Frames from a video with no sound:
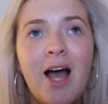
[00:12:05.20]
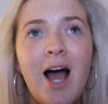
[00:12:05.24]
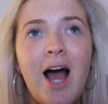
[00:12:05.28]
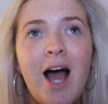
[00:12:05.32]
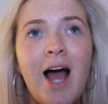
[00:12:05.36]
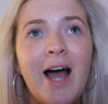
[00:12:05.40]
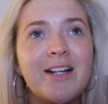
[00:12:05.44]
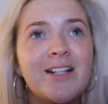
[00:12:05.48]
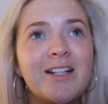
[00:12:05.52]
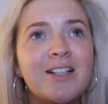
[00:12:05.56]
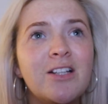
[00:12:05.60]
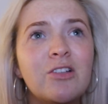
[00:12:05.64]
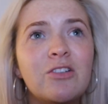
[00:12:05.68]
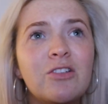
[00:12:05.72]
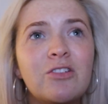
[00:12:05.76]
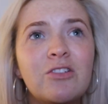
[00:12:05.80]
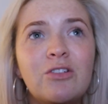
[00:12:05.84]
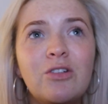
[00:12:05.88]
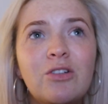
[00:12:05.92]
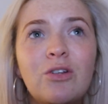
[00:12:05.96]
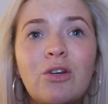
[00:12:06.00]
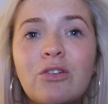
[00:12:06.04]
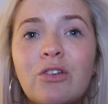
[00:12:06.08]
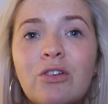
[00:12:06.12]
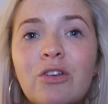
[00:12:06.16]
I had a little
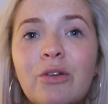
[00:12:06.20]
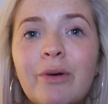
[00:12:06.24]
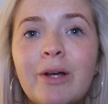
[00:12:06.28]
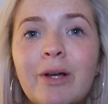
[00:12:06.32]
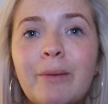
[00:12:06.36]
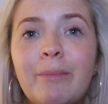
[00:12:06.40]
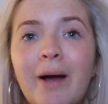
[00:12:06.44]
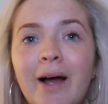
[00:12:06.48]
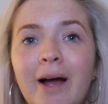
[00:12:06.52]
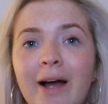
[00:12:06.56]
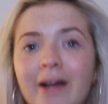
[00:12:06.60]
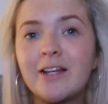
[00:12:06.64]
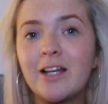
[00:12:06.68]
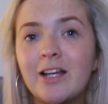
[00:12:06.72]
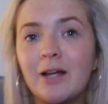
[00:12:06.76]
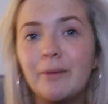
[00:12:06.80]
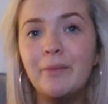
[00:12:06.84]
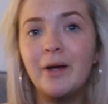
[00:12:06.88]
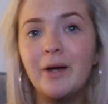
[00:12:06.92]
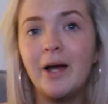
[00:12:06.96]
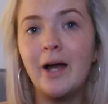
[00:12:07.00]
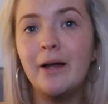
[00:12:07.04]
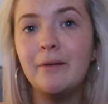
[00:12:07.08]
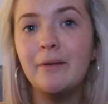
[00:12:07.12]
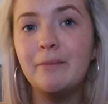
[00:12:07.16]
snooze on the way back and
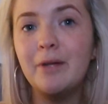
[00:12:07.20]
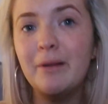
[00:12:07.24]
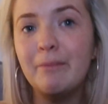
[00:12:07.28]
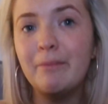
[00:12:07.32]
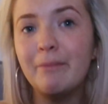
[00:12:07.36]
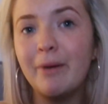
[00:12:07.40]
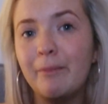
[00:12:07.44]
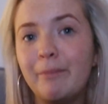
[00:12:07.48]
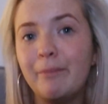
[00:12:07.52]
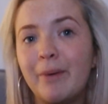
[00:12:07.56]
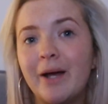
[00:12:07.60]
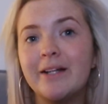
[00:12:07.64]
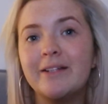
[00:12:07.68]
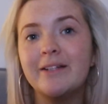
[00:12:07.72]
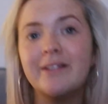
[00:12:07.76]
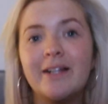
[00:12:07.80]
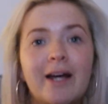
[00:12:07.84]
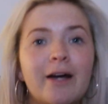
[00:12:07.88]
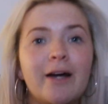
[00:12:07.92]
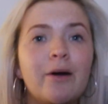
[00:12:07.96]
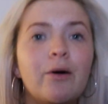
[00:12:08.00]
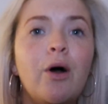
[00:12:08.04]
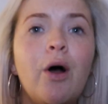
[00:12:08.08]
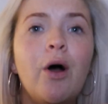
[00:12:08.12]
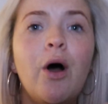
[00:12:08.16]
I'm in my bed
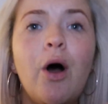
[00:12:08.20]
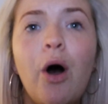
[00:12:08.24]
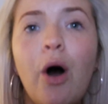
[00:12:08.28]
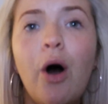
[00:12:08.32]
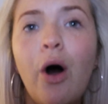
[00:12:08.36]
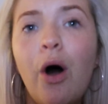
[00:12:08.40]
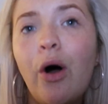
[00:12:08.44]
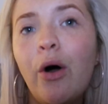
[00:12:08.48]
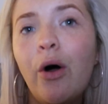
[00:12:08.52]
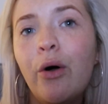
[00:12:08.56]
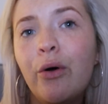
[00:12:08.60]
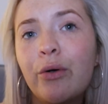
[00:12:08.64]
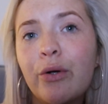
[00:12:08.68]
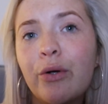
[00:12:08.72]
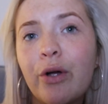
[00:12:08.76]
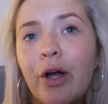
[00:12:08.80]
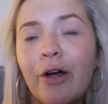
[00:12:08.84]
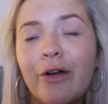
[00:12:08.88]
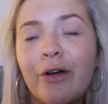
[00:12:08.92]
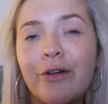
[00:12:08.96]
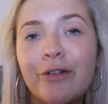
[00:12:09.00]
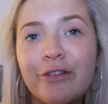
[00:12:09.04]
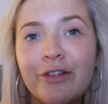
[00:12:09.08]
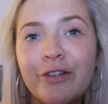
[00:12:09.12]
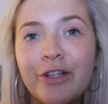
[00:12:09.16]
now, all
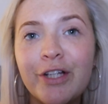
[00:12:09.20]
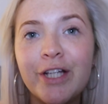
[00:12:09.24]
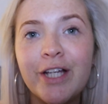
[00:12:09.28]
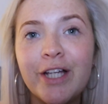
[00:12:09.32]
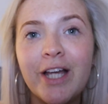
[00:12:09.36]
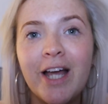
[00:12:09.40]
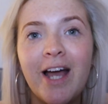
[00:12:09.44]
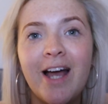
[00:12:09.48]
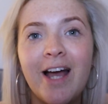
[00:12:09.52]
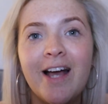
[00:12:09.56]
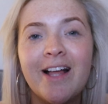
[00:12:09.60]
cozy.